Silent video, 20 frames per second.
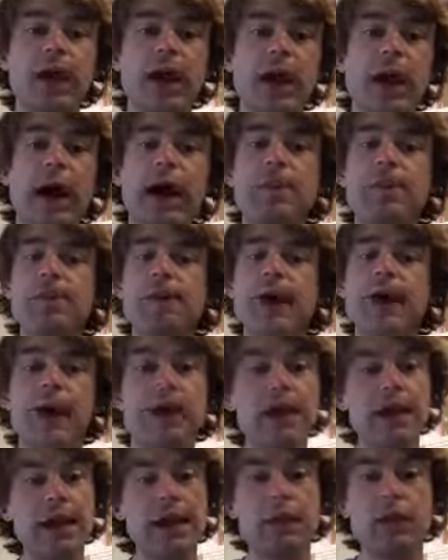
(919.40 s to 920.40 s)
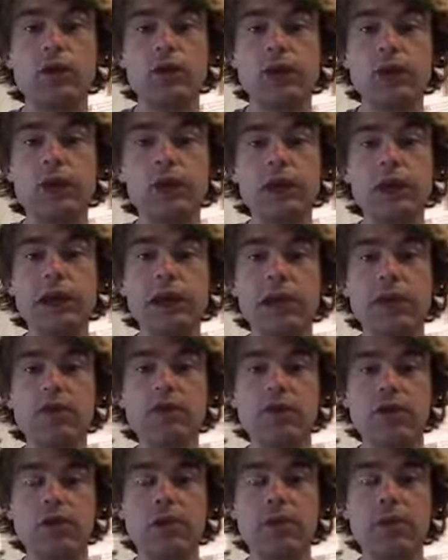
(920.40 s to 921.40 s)
And then in this early
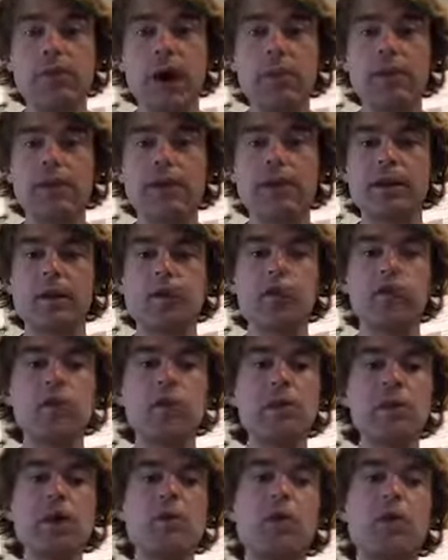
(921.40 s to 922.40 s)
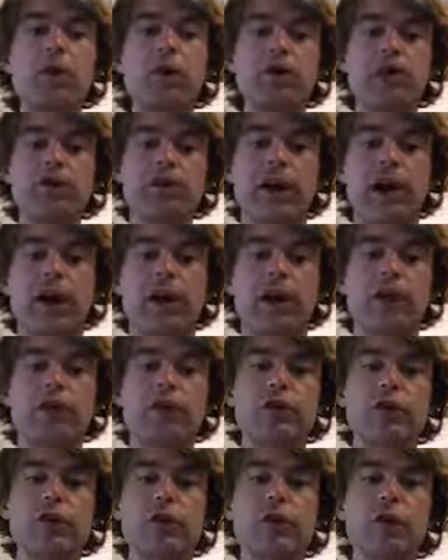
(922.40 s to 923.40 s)
years of the Republic, there were so many war
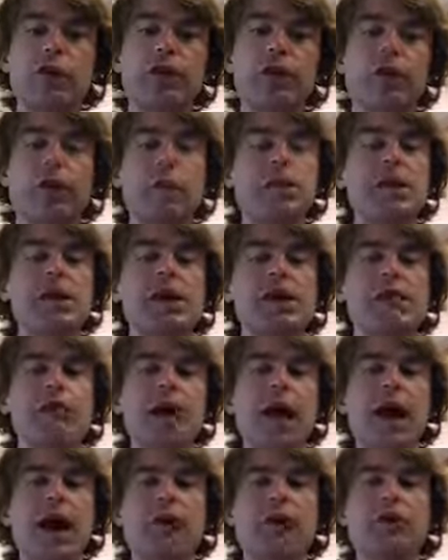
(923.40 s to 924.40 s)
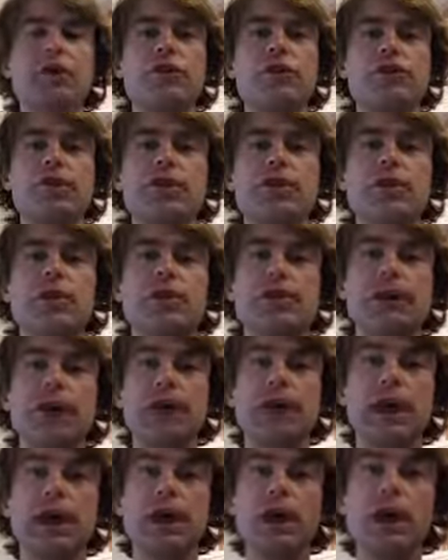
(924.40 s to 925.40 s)
scares with European powers,
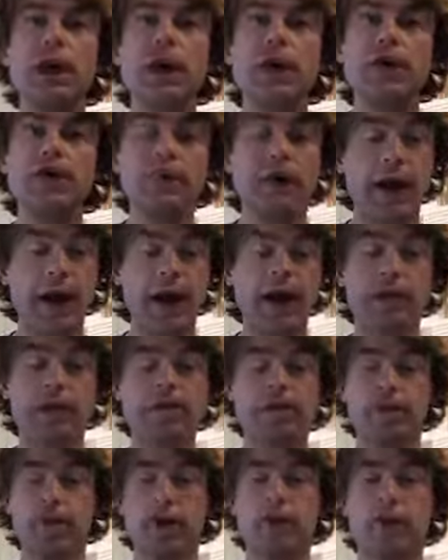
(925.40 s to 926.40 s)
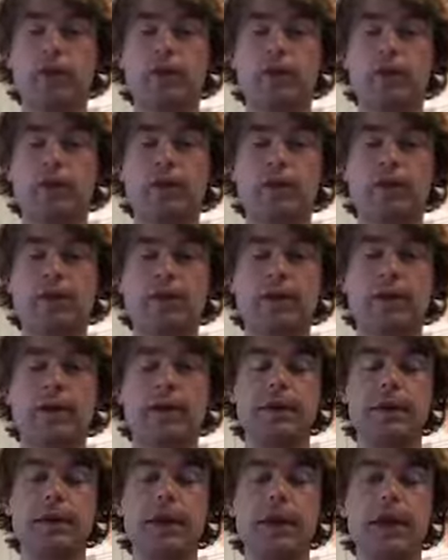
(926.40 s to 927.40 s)
specifically France and
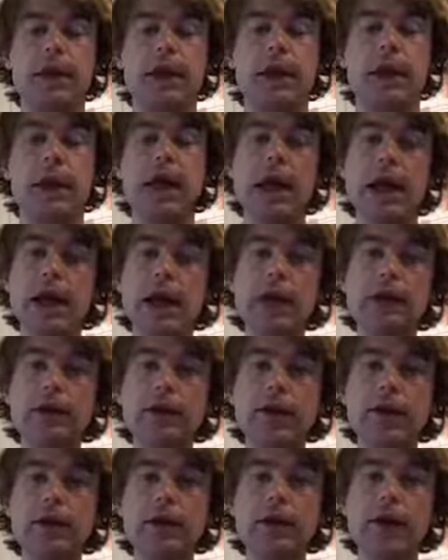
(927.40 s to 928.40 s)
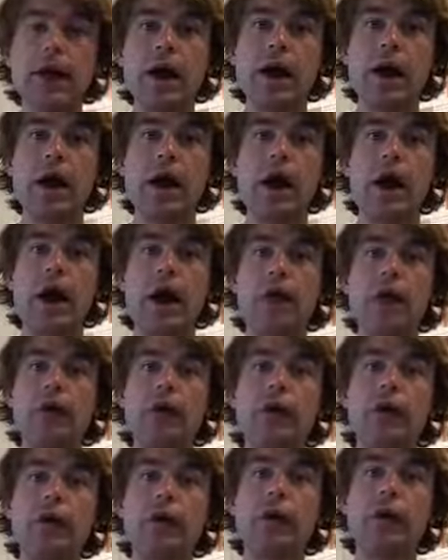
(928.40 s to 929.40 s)
specifically England. The
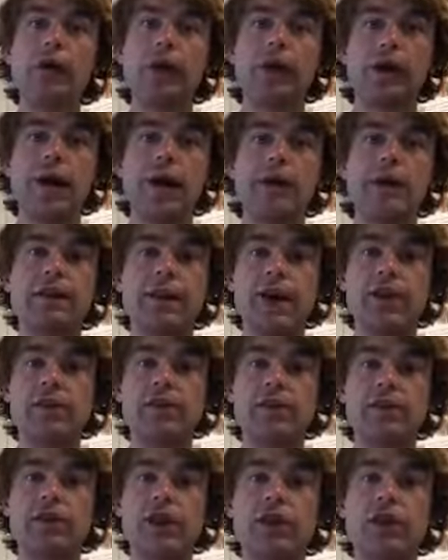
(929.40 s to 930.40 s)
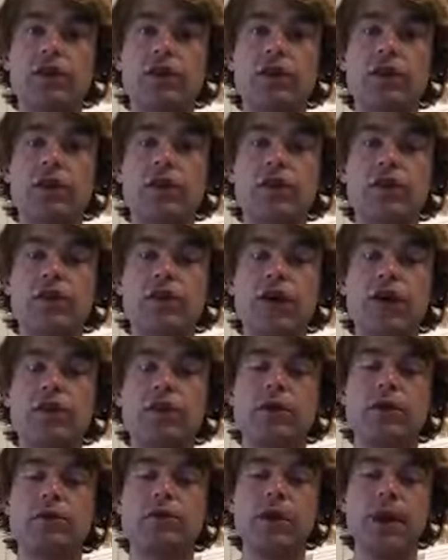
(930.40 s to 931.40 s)
North Carolina legislature, the
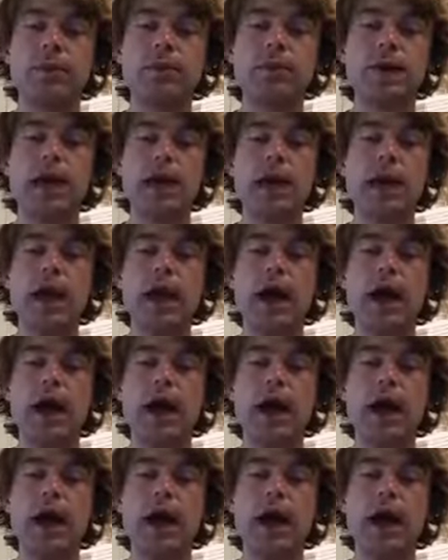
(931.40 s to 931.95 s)
General Assembly,